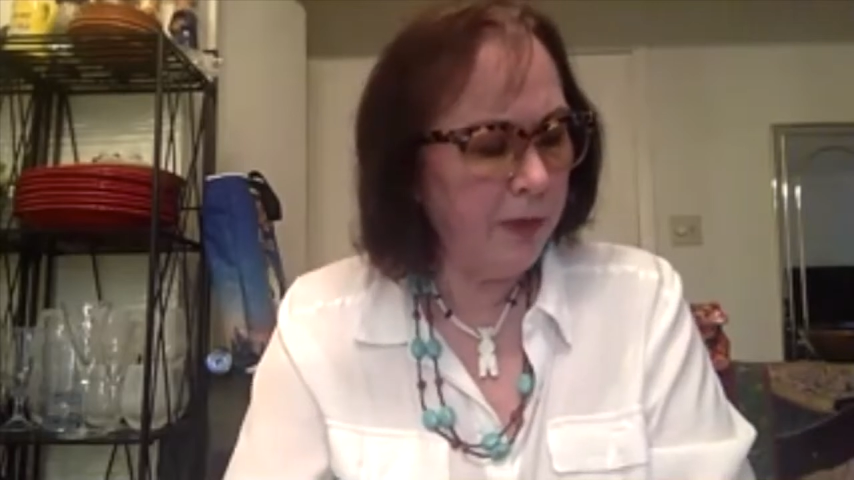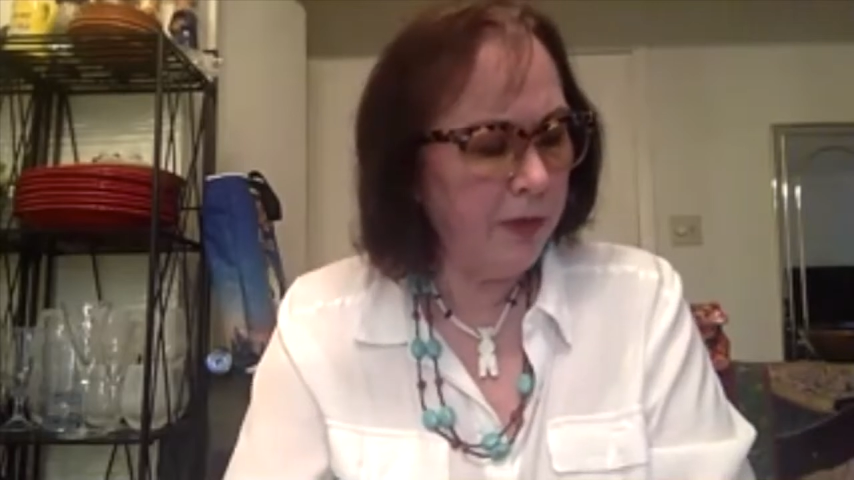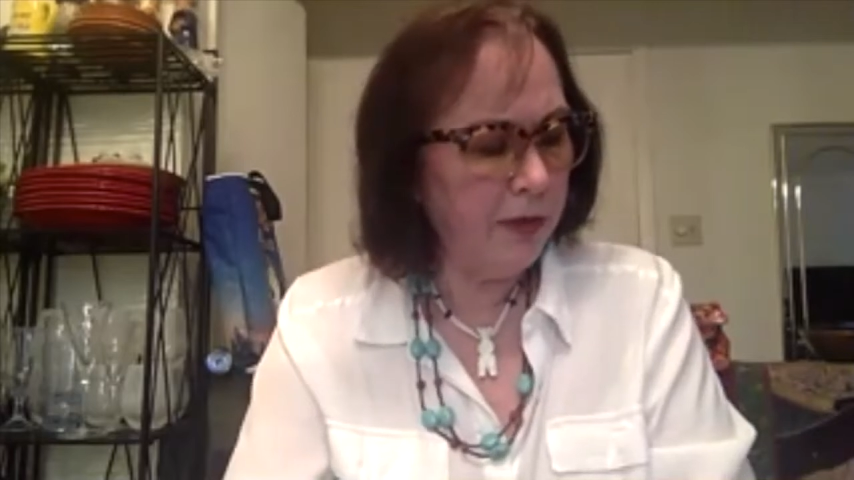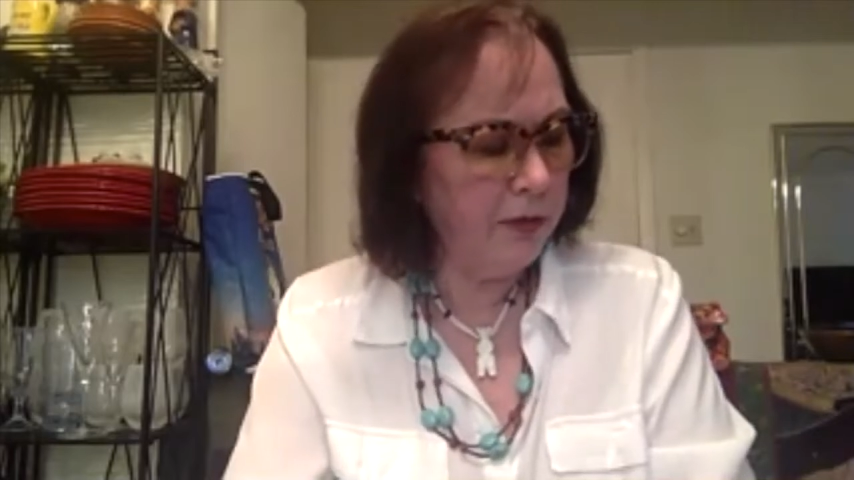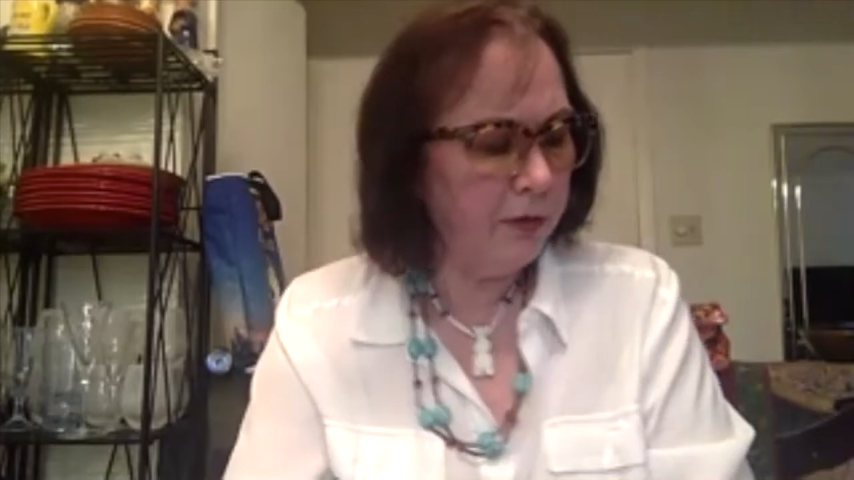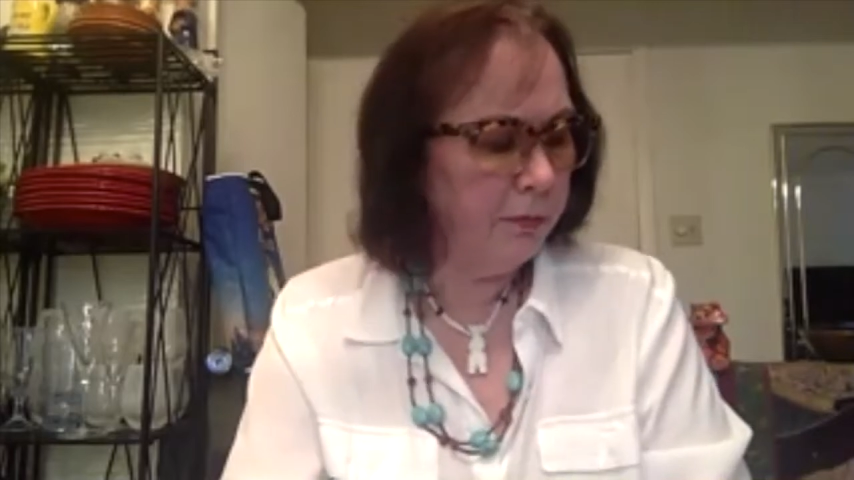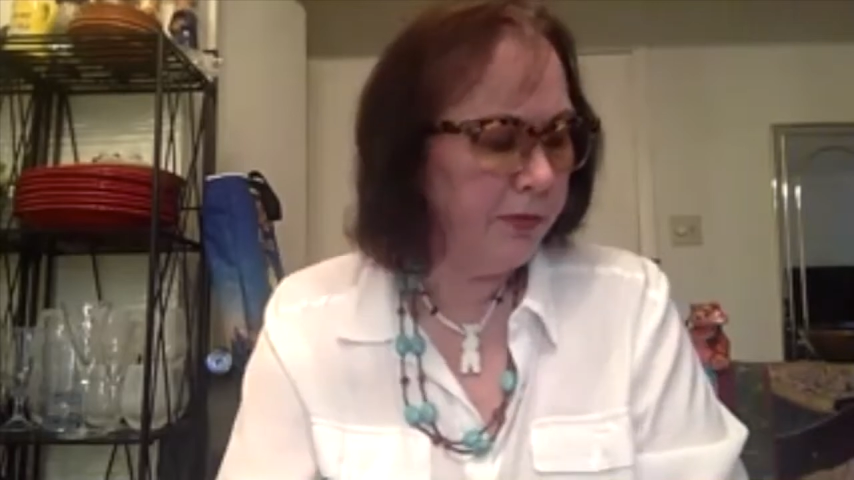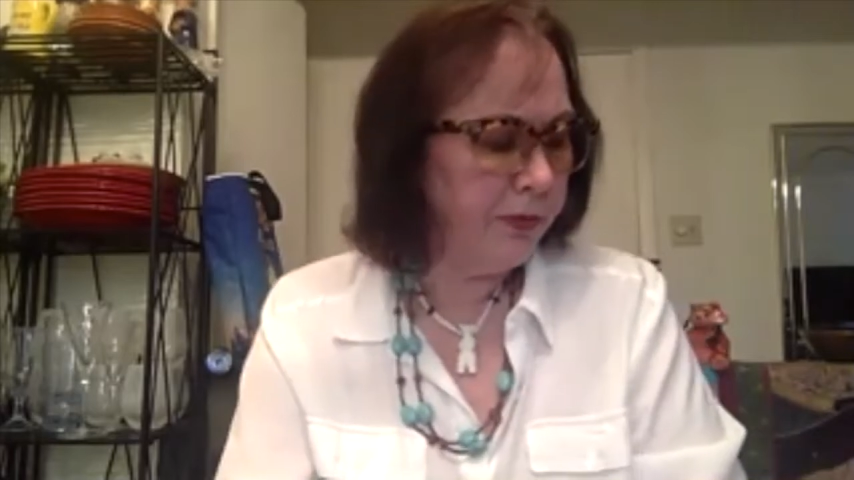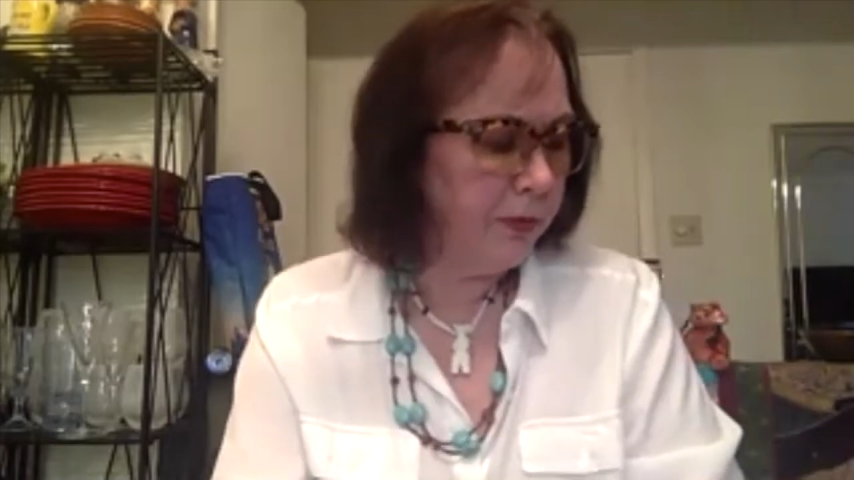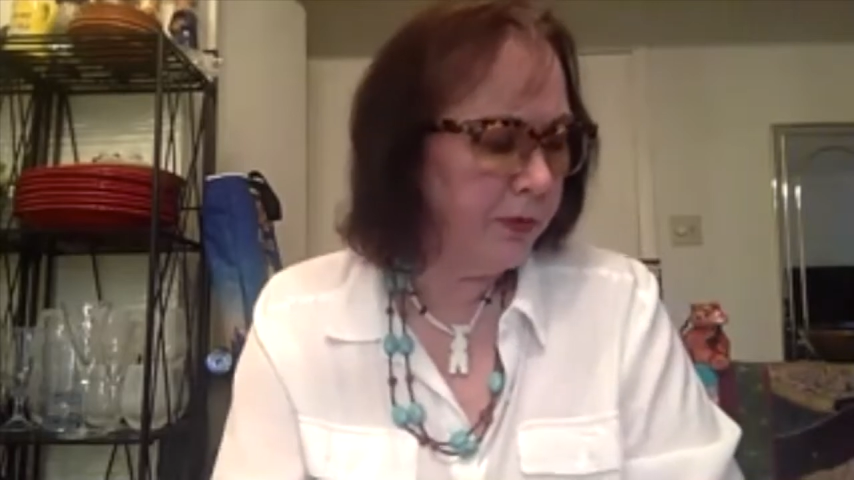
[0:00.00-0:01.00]
writing a good
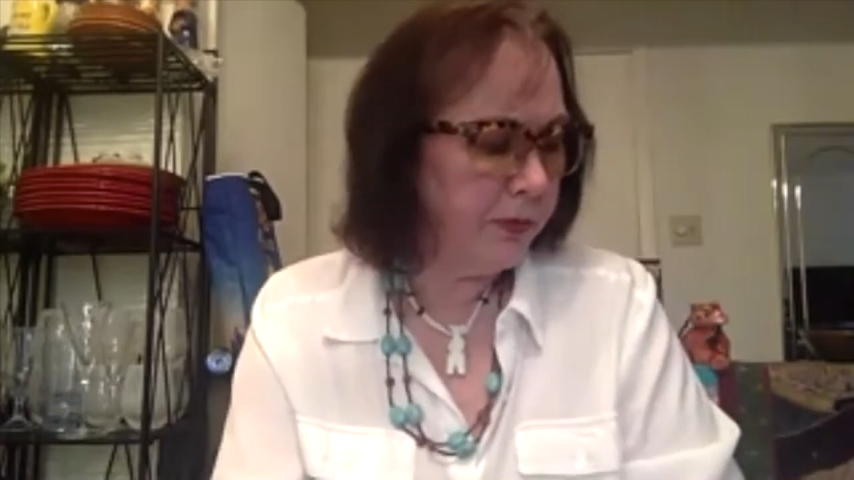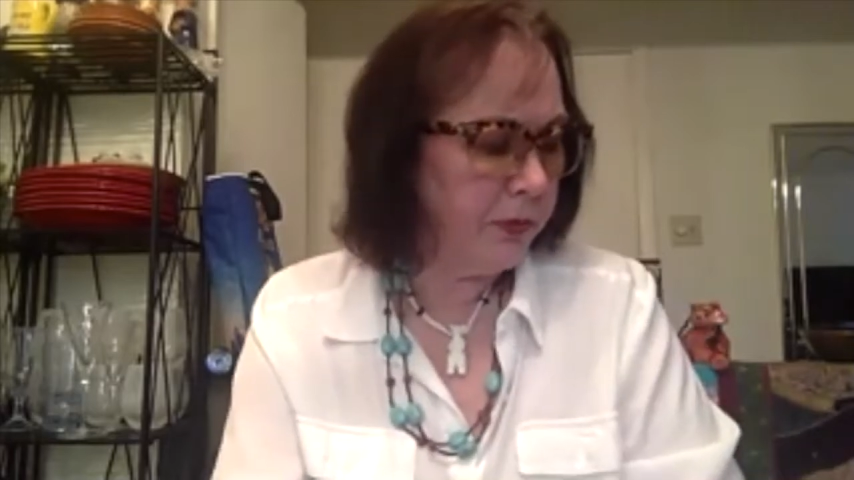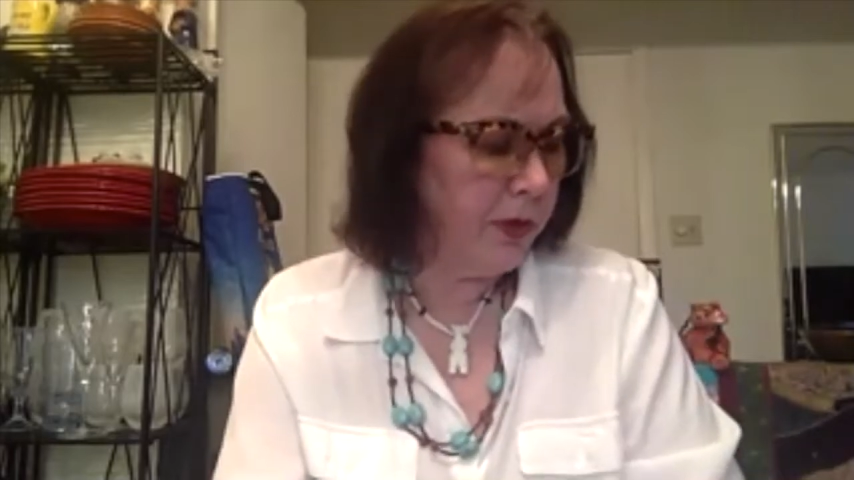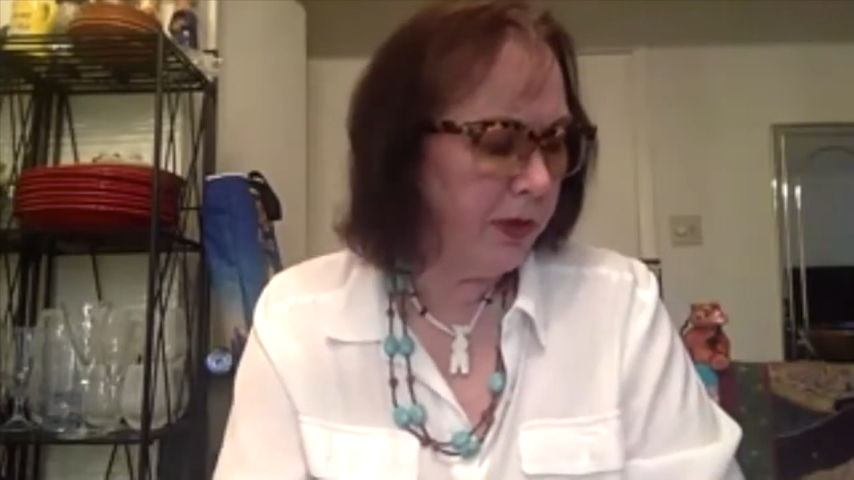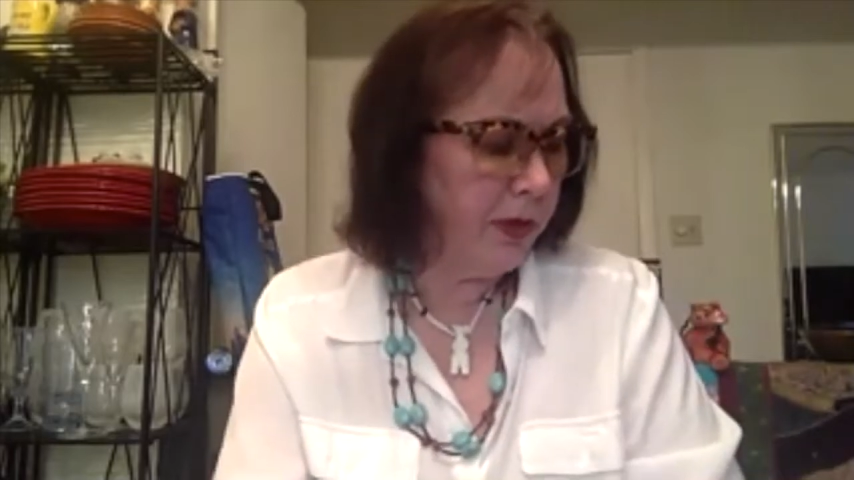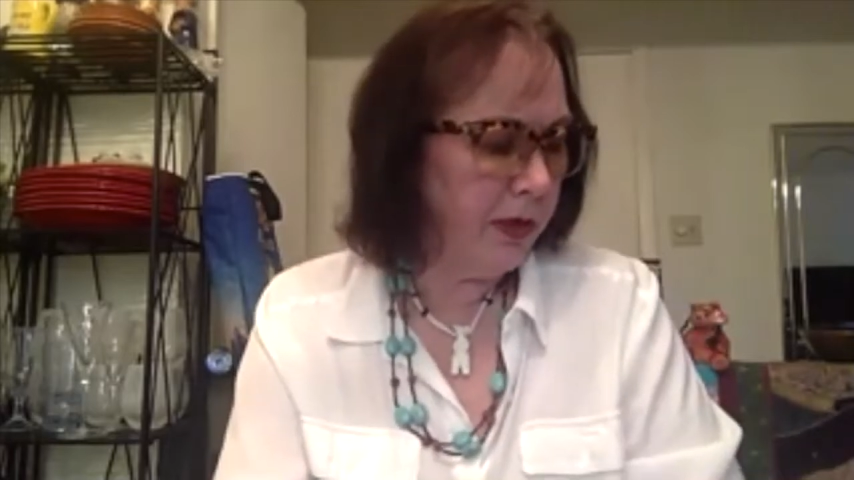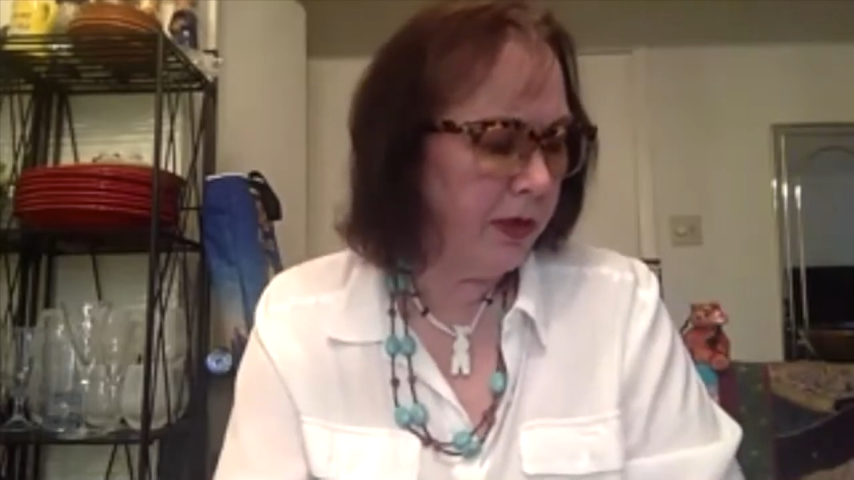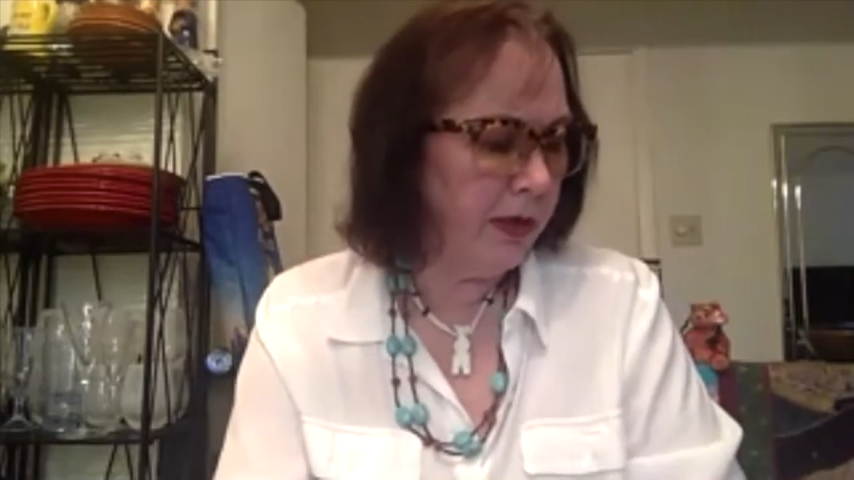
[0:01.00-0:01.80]
mystery story,